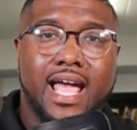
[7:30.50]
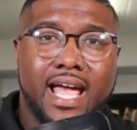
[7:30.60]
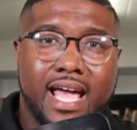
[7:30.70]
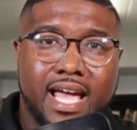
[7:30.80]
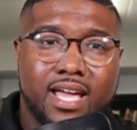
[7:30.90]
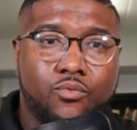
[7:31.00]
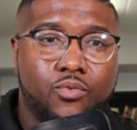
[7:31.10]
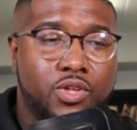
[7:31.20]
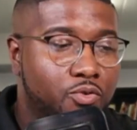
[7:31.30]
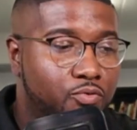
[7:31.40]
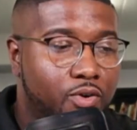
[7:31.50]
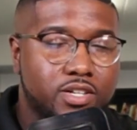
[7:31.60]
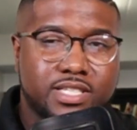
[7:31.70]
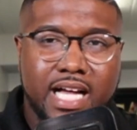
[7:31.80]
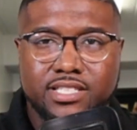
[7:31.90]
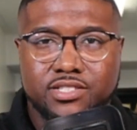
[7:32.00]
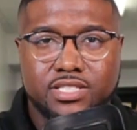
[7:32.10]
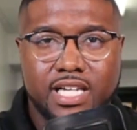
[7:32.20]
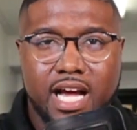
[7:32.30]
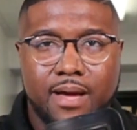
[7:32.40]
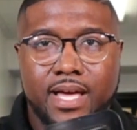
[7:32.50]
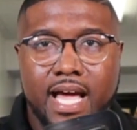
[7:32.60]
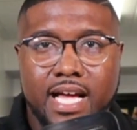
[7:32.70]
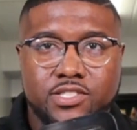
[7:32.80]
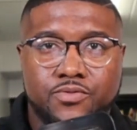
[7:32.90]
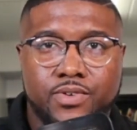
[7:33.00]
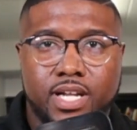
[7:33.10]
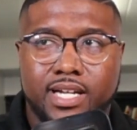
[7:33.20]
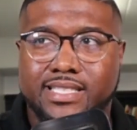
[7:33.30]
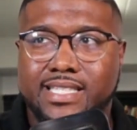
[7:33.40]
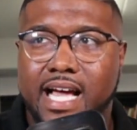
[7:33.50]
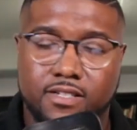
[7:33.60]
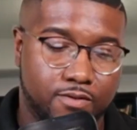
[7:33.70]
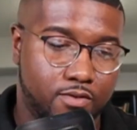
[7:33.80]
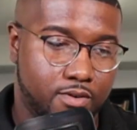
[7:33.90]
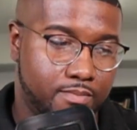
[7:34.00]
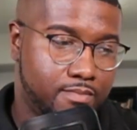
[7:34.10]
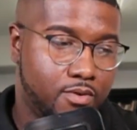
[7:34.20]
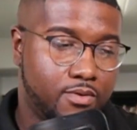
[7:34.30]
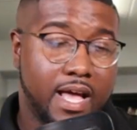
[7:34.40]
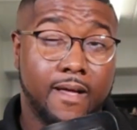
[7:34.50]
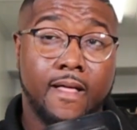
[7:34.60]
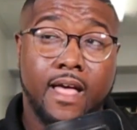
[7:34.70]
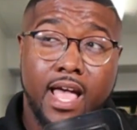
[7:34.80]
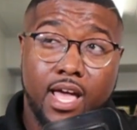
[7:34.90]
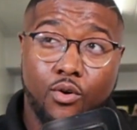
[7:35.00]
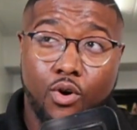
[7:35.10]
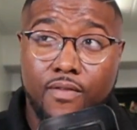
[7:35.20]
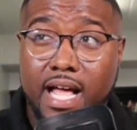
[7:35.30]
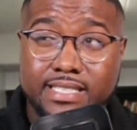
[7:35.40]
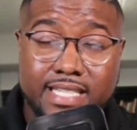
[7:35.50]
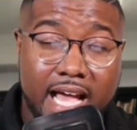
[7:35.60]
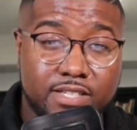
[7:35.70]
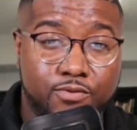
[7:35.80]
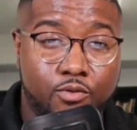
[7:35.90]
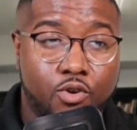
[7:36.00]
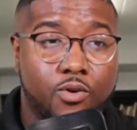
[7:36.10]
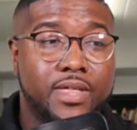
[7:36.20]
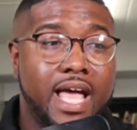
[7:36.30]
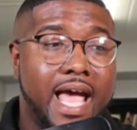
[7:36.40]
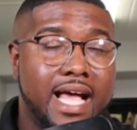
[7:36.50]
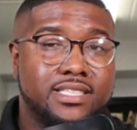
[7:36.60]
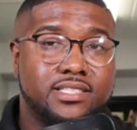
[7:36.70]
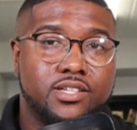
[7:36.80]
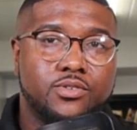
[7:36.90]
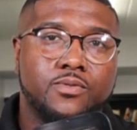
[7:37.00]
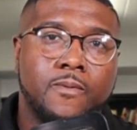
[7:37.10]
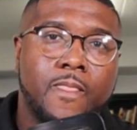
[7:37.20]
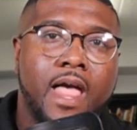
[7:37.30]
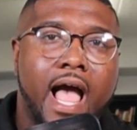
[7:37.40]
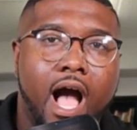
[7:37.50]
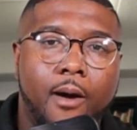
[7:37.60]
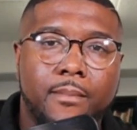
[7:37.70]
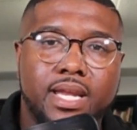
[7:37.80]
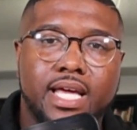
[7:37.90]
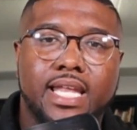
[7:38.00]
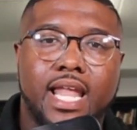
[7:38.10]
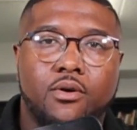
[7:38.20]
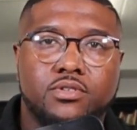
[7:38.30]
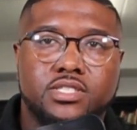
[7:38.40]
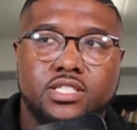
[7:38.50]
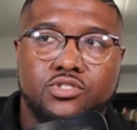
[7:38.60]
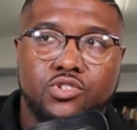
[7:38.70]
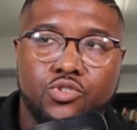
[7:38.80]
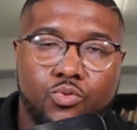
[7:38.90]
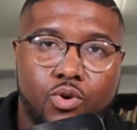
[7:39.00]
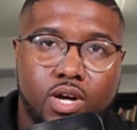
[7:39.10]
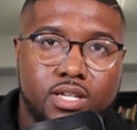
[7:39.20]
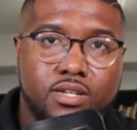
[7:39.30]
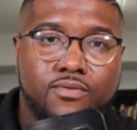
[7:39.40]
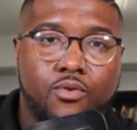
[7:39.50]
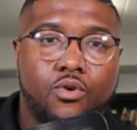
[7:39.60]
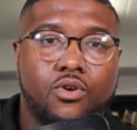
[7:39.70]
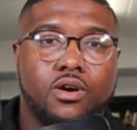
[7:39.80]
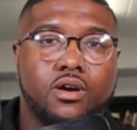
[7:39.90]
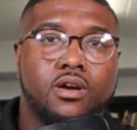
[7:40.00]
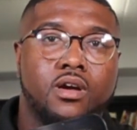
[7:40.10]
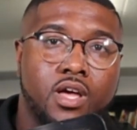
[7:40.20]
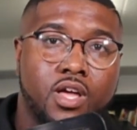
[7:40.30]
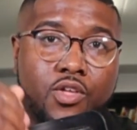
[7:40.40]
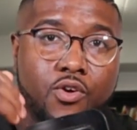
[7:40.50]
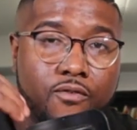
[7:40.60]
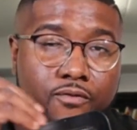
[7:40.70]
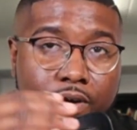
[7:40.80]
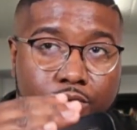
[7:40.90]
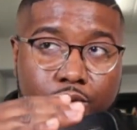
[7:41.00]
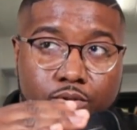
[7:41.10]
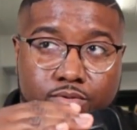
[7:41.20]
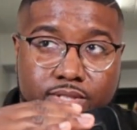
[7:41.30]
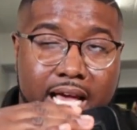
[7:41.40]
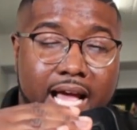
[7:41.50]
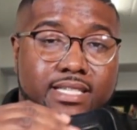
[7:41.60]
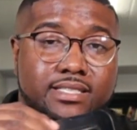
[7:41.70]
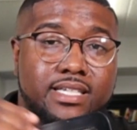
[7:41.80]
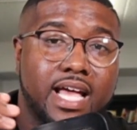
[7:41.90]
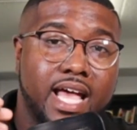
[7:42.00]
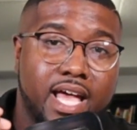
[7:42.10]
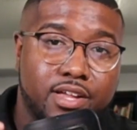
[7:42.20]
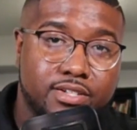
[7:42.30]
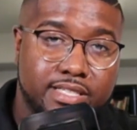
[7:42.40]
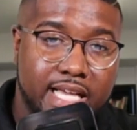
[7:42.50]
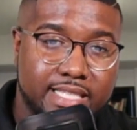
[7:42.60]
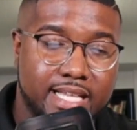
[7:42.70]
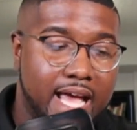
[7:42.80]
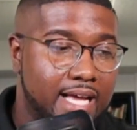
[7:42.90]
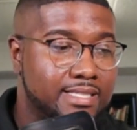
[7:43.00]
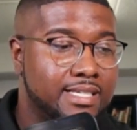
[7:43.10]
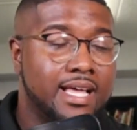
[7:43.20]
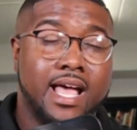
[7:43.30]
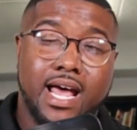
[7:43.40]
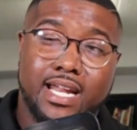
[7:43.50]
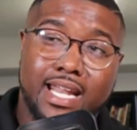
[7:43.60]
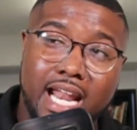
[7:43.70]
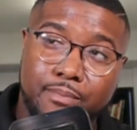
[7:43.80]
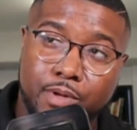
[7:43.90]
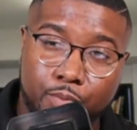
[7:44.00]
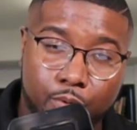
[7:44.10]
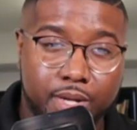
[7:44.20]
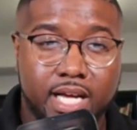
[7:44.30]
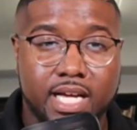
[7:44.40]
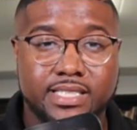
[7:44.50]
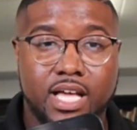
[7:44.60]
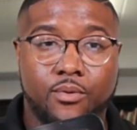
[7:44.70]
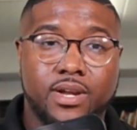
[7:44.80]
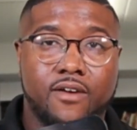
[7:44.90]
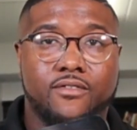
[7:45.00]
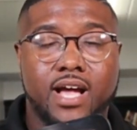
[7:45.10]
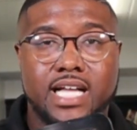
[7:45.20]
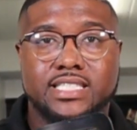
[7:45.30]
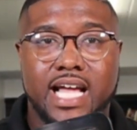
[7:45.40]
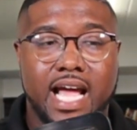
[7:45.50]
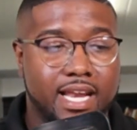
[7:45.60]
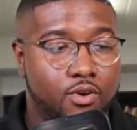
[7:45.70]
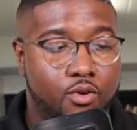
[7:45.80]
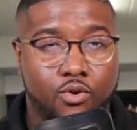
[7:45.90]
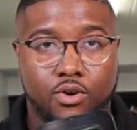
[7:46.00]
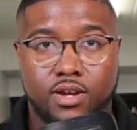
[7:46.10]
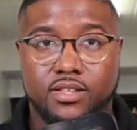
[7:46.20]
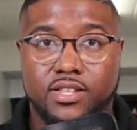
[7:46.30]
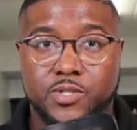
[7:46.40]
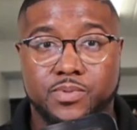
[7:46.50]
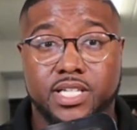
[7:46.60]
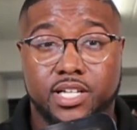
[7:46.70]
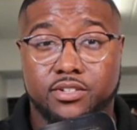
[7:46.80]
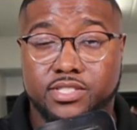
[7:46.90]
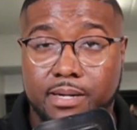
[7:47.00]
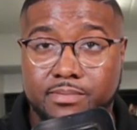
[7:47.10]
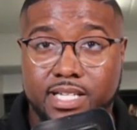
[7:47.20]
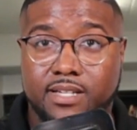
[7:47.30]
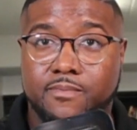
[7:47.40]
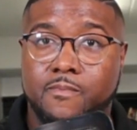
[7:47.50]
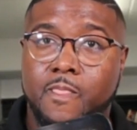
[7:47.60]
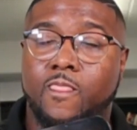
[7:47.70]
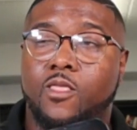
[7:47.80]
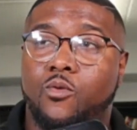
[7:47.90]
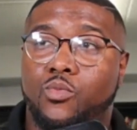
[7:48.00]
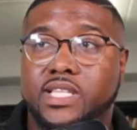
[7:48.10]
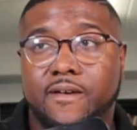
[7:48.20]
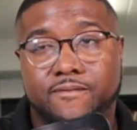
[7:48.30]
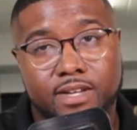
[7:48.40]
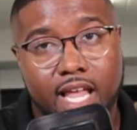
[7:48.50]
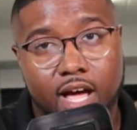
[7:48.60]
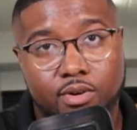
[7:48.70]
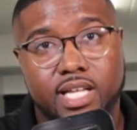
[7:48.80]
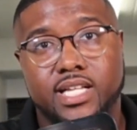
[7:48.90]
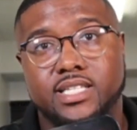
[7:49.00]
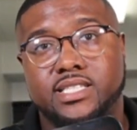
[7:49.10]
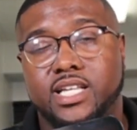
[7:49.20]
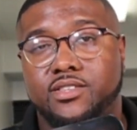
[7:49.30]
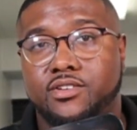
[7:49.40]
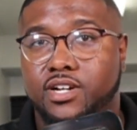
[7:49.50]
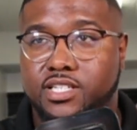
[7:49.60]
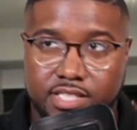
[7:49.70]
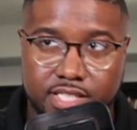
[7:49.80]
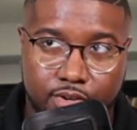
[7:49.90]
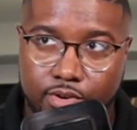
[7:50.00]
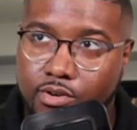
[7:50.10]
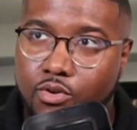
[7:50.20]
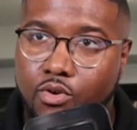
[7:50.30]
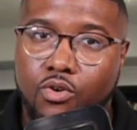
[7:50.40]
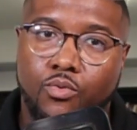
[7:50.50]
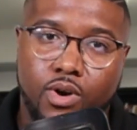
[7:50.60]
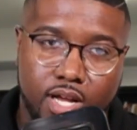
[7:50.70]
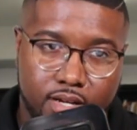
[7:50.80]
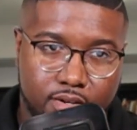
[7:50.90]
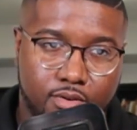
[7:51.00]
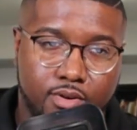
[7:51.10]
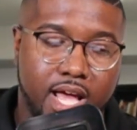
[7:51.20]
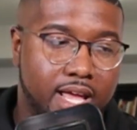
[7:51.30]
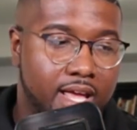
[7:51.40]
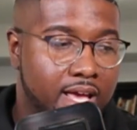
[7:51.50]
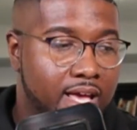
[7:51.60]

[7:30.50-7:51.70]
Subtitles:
And when you first got your job, they had you fill out a tax form, okay? And on that tax form, they asked you how many allowances do you want for your federal tax and your state tax. And a lot of people, because they were never educated on this particular subject, what they fill out is either a 0 or 1, okay?